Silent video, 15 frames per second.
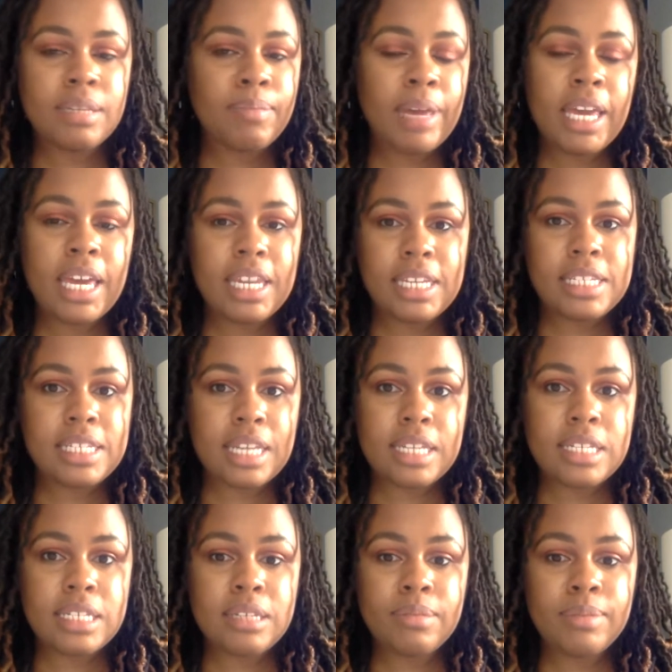make any
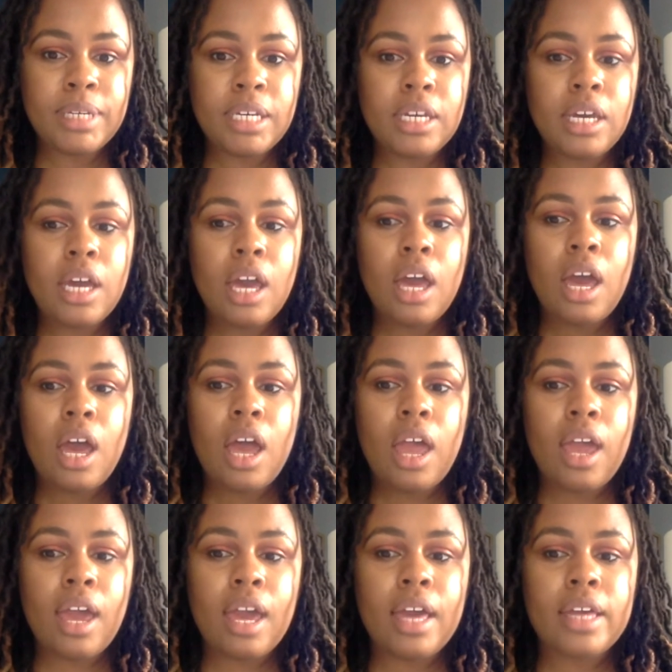sense to me,
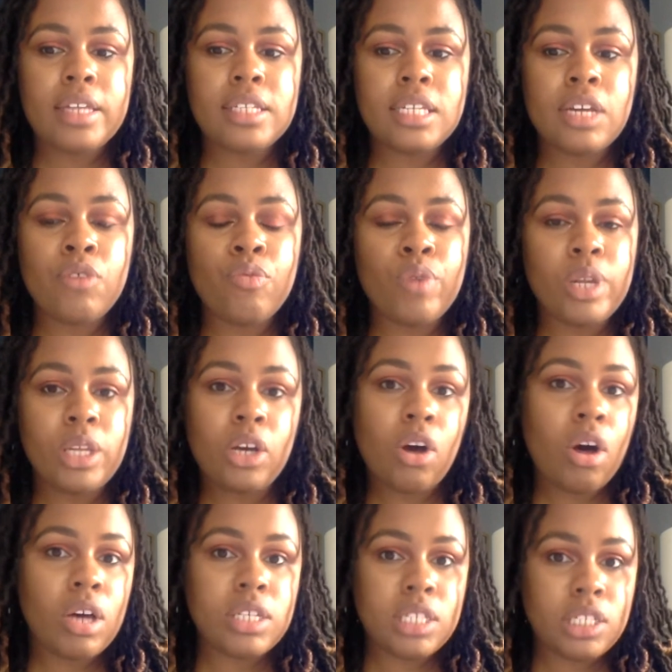and it really
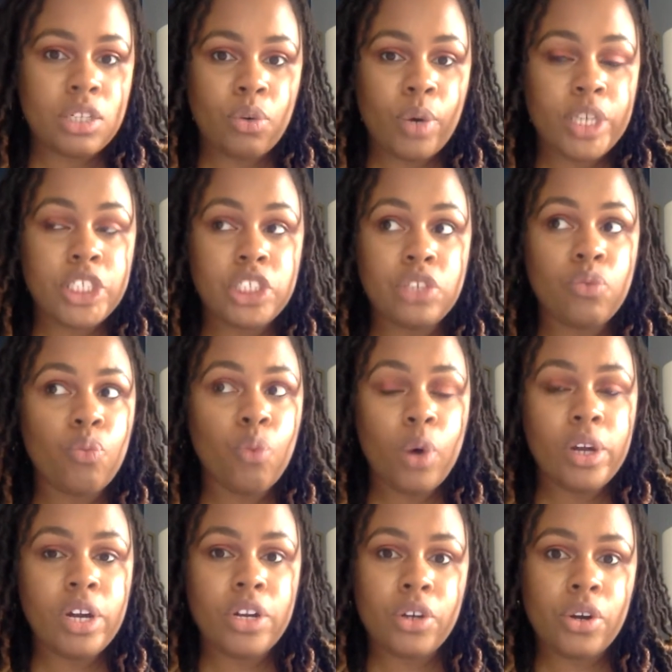calls into question what
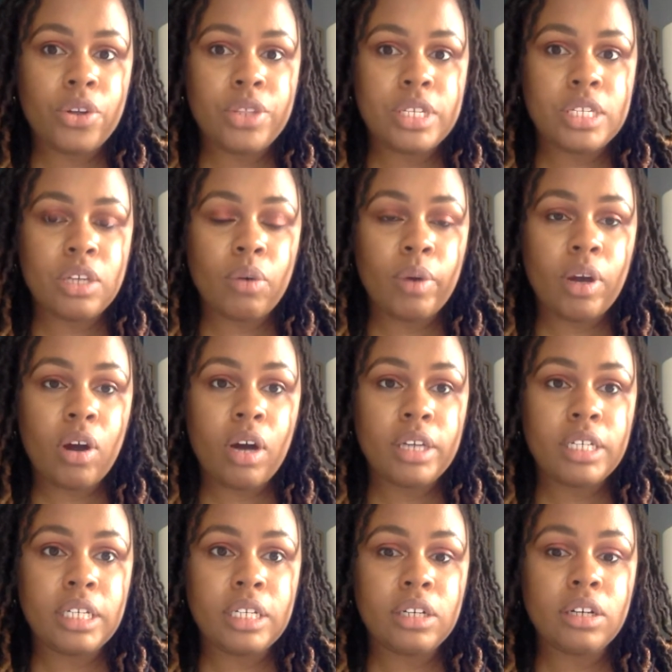on earth is going on
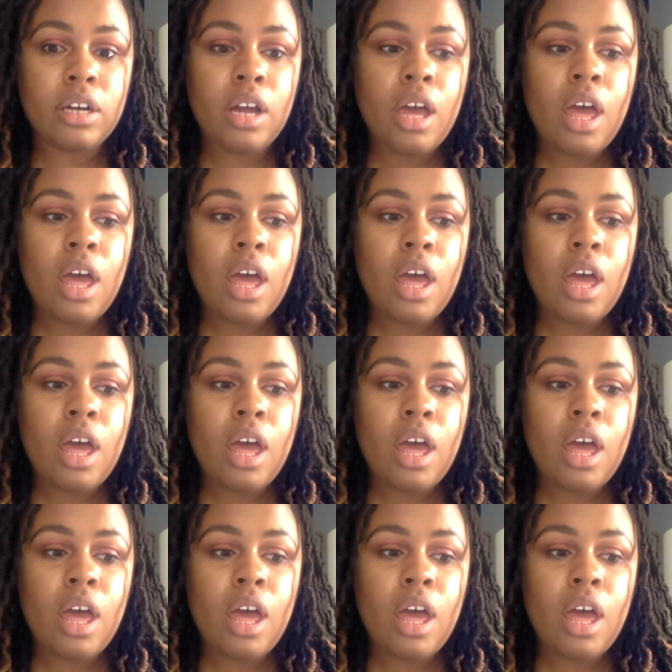here.